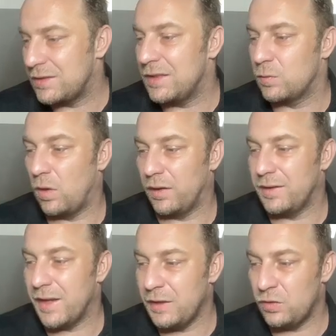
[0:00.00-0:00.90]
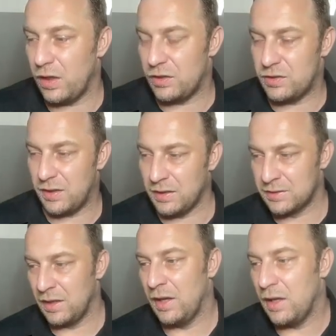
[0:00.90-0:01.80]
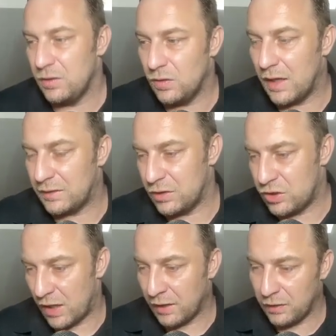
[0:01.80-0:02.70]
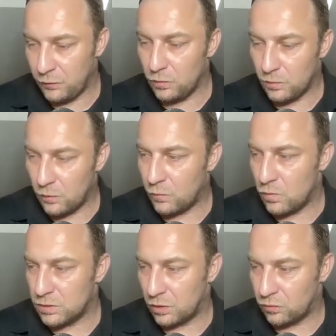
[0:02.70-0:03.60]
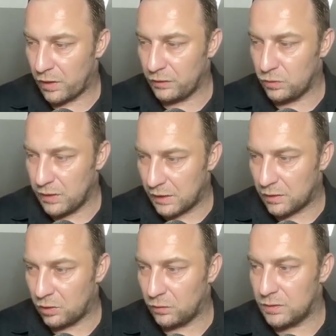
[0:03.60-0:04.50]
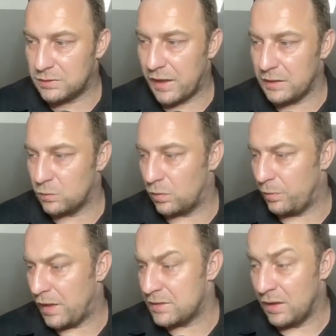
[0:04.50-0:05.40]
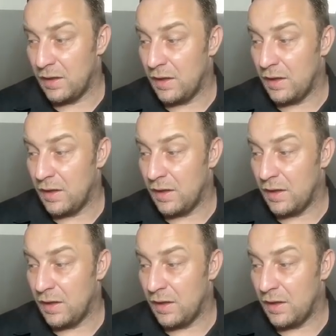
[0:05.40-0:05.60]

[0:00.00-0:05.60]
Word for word: this one, knight to h6. You get a check if you, of course, are trying to get out of this light form mess.